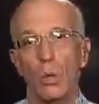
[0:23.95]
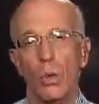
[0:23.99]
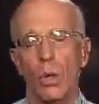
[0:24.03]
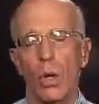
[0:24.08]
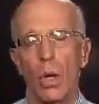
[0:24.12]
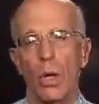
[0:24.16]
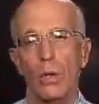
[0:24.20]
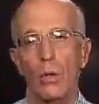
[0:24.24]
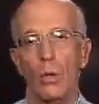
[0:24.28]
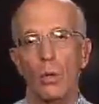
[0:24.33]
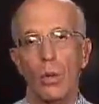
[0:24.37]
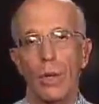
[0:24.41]

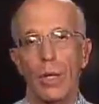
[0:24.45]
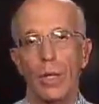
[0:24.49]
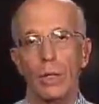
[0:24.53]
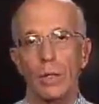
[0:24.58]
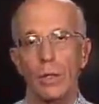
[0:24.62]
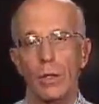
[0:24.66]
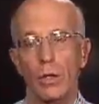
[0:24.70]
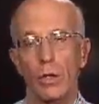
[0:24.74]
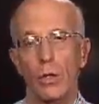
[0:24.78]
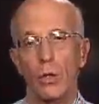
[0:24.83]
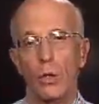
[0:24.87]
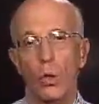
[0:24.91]
We're on the
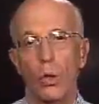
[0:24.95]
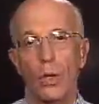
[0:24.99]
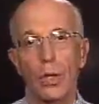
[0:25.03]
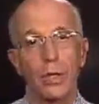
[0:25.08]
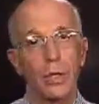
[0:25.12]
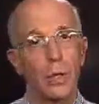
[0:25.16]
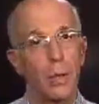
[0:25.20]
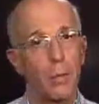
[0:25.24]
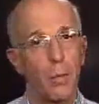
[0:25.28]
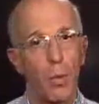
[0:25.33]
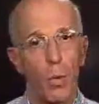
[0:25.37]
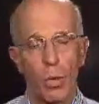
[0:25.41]
way to cure.
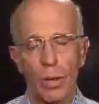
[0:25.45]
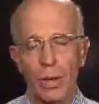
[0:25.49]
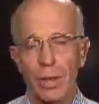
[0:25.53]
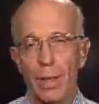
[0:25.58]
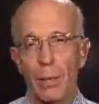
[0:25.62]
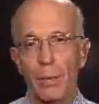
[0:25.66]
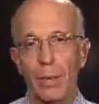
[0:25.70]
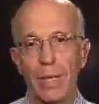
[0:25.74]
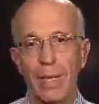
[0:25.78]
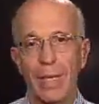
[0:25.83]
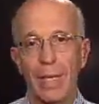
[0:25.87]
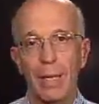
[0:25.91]
It's
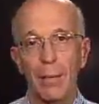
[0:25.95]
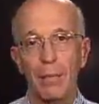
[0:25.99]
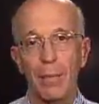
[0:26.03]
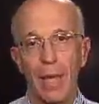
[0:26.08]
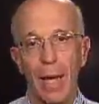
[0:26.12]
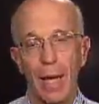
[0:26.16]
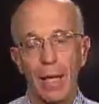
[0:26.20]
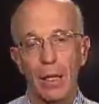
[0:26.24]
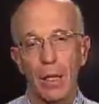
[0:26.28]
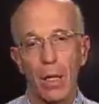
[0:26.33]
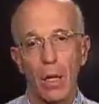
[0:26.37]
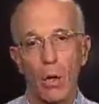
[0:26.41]
important that we keep
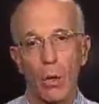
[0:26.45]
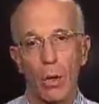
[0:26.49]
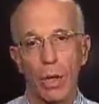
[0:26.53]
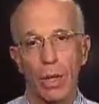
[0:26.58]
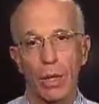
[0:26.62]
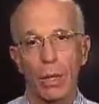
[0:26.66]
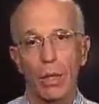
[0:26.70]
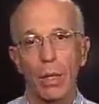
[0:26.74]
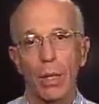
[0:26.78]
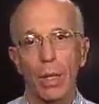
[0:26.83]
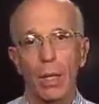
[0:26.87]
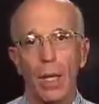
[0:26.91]
that
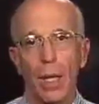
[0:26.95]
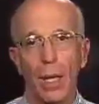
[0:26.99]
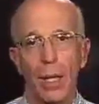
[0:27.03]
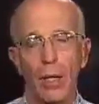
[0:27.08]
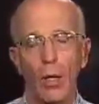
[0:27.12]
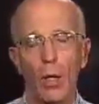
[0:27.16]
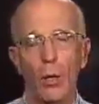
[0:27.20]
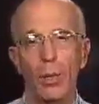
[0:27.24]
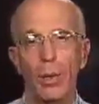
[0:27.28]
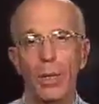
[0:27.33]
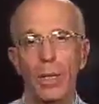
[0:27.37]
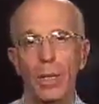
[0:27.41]
going,
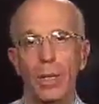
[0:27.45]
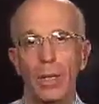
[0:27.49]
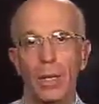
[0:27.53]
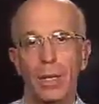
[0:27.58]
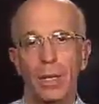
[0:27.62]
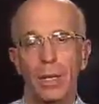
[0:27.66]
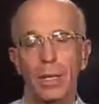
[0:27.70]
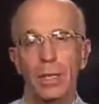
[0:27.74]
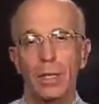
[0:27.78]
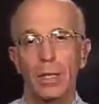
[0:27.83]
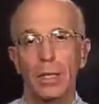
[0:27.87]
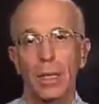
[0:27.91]
and nobody
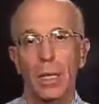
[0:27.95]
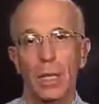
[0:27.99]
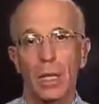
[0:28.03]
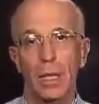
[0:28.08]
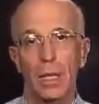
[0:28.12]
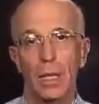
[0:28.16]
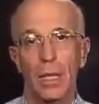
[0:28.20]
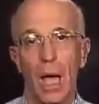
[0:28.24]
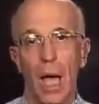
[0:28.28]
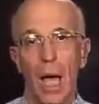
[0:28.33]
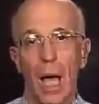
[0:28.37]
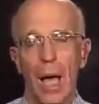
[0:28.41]
think this is
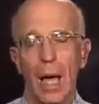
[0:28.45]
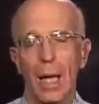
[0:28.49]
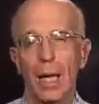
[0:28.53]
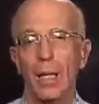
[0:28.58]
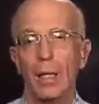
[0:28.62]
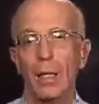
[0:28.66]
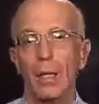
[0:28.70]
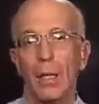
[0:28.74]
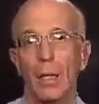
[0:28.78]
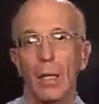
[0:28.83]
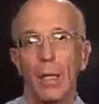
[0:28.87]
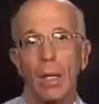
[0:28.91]
going to
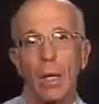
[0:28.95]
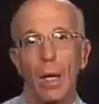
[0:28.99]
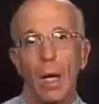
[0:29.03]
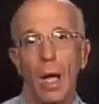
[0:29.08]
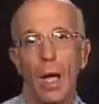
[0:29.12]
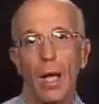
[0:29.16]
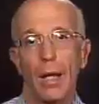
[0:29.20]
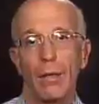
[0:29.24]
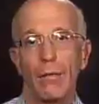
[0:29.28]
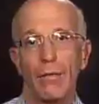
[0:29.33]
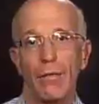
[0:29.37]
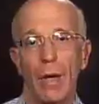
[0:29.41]
die
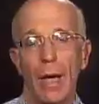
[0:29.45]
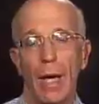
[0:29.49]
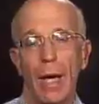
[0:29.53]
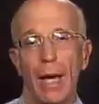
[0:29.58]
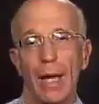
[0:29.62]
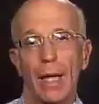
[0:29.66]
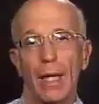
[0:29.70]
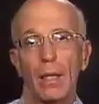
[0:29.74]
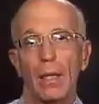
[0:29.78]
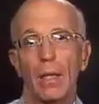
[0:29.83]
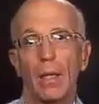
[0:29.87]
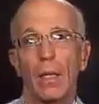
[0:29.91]
on the
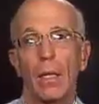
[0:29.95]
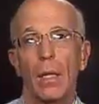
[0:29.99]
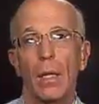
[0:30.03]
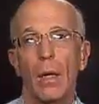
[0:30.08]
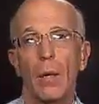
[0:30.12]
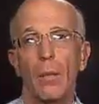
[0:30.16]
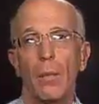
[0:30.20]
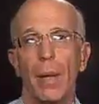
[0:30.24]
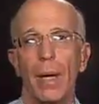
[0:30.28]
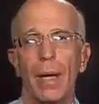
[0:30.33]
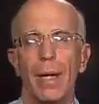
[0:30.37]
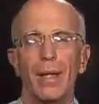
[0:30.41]
vine.
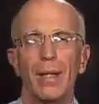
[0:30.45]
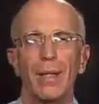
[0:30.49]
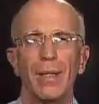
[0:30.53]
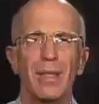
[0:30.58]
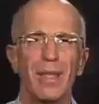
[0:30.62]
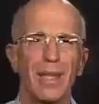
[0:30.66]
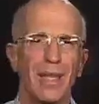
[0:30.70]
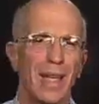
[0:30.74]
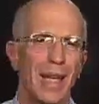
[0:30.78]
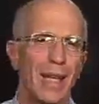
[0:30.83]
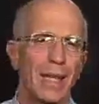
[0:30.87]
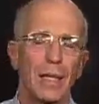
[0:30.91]

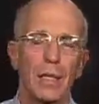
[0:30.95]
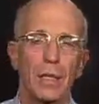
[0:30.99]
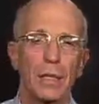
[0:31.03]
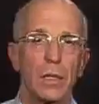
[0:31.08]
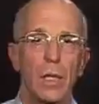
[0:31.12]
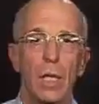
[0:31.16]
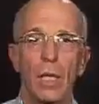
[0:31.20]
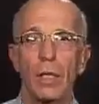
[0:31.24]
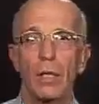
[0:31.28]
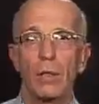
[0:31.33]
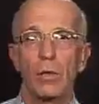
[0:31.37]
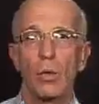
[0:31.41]
But to get
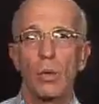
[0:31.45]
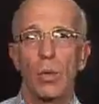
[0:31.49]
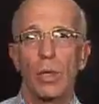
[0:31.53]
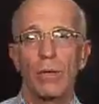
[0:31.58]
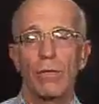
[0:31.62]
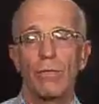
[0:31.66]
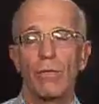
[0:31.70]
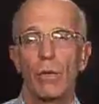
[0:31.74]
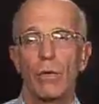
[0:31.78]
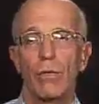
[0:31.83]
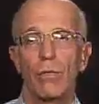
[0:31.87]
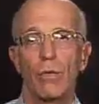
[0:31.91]
this done in
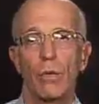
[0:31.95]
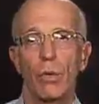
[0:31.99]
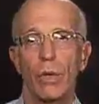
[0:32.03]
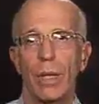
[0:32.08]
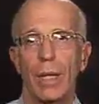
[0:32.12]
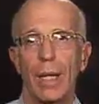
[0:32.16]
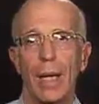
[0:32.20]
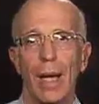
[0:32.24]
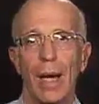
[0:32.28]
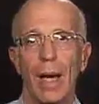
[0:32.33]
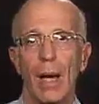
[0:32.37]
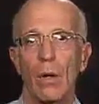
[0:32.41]
24,
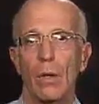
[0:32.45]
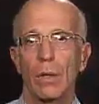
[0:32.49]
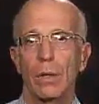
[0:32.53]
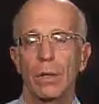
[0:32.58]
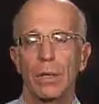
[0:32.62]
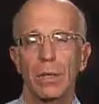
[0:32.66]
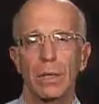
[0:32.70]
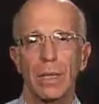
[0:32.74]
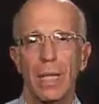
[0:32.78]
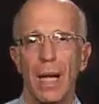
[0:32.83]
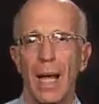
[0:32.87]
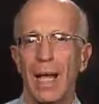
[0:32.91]
48
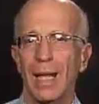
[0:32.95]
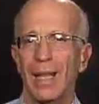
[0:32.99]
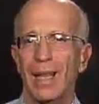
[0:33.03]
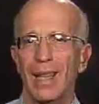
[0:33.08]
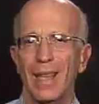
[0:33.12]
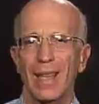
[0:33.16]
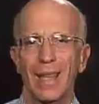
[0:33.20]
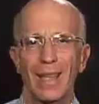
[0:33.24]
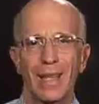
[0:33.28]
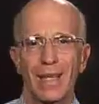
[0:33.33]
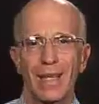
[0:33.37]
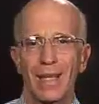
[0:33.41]
hours is
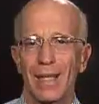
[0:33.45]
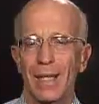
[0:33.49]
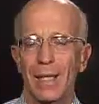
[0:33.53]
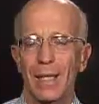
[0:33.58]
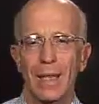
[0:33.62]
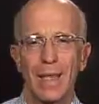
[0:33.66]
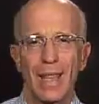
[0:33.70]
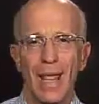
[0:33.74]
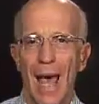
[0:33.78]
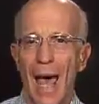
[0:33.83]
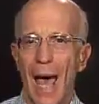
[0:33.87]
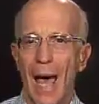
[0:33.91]
not
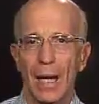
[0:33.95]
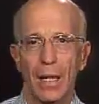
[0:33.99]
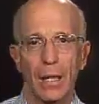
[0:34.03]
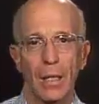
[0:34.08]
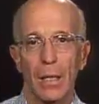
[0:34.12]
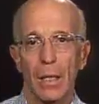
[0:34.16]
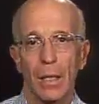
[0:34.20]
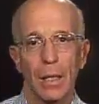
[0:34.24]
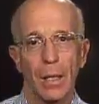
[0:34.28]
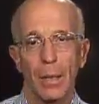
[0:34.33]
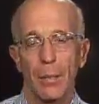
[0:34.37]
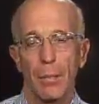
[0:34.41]
that
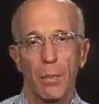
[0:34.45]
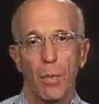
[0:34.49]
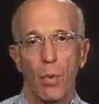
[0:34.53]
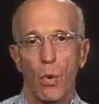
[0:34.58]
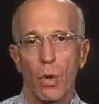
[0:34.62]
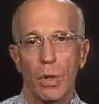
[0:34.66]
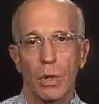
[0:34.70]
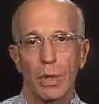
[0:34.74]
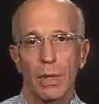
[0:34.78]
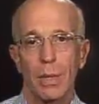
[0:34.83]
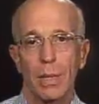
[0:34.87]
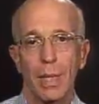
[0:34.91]

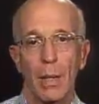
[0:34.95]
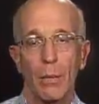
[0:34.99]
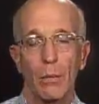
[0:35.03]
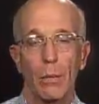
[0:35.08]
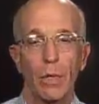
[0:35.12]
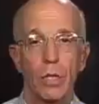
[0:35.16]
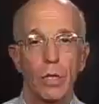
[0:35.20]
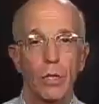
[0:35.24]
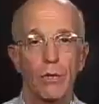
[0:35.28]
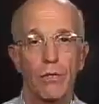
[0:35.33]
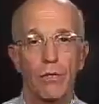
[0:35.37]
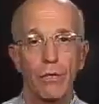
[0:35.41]
important that
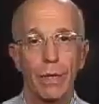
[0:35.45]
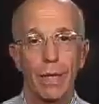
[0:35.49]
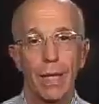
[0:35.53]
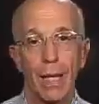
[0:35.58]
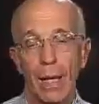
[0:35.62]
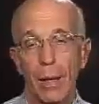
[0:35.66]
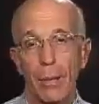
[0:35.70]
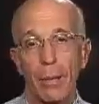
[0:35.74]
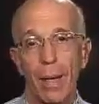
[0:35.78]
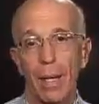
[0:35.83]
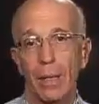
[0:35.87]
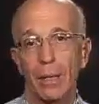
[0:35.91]
we should
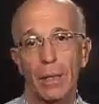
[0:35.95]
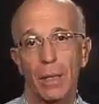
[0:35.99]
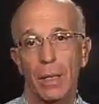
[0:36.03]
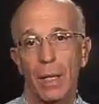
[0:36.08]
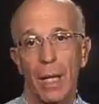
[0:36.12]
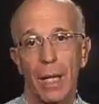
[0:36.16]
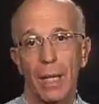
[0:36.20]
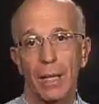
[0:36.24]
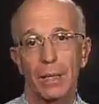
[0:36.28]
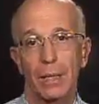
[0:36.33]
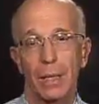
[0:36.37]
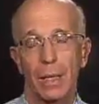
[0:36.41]
forget about the
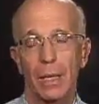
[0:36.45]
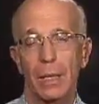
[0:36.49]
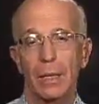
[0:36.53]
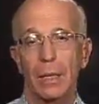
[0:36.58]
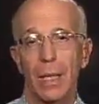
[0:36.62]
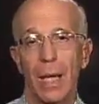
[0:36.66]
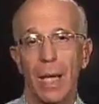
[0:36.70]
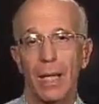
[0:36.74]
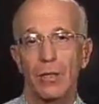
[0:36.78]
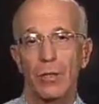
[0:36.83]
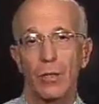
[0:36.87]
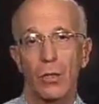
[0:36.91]
United
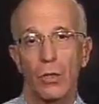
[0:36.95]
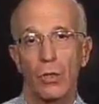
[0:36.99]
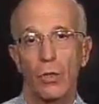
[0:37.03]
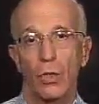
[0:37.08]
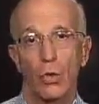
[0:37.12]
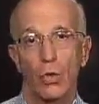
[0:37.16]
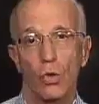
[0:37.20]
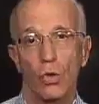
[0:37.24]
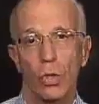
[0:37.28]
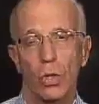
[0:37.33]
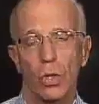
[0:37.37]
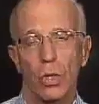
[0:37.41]
States
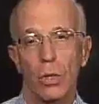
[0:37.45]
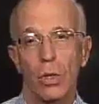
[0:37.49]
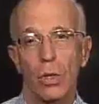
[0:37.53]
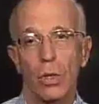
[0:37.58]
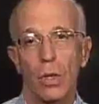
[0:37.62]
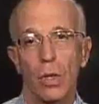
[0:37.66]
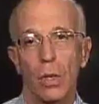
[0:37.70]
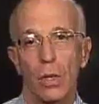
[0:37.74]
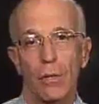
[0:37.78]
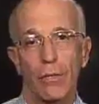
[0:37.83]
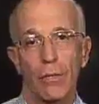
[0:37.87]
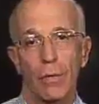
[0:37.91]
Constitution,
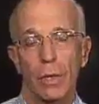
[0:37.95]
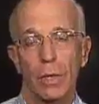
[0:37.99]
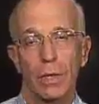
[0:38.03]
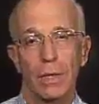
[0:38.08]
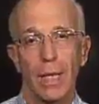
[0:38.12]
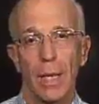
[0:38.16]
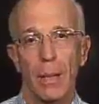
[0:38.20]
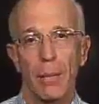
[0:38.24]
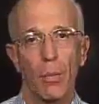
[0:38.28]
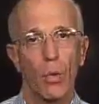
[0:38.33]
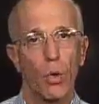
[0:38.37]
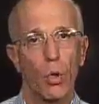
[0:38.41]
for
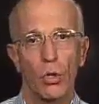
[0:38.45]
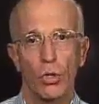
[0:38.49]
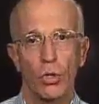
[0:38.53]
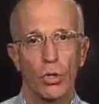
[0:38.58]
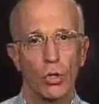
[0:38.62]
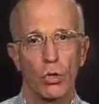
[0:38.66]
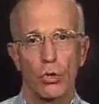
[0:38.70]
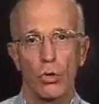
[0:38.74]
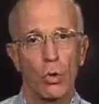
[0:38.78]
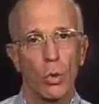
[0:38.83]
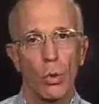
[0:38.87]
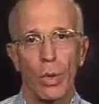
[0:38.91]
example, or
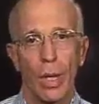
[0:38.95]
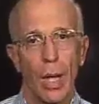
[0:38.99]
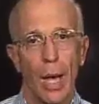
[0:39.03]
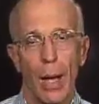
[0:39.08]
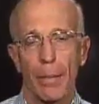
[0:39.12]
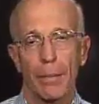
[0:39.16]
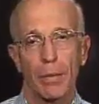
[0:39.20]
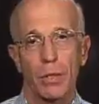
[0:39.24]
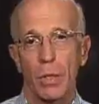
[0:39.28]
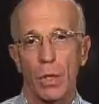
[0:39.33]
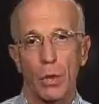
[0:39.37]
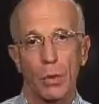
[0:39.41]
screw it
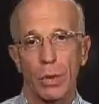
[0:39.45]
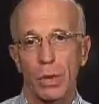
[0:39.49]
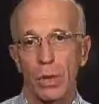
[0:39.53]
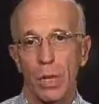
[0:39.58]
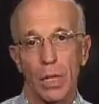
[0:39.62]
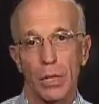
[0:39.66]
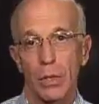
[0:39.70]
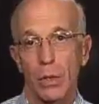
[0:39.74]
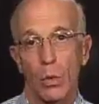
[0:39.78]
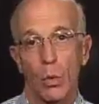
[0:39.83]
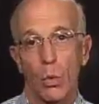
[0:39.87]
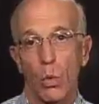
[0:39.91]
up so it
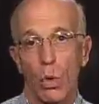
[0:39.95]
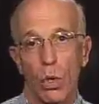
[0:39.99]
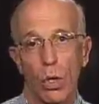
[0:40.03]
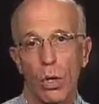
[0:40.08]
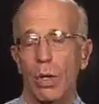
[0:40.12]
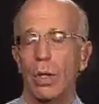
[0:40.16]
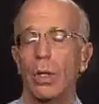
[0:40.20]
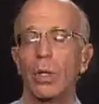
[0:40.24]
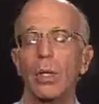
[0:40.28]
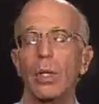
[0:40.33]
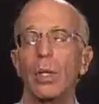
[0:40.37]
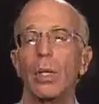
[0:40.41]
doesn't
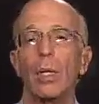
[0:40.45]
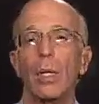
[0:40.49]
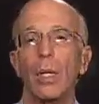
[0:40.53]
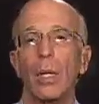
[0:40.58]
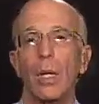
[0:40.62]
work.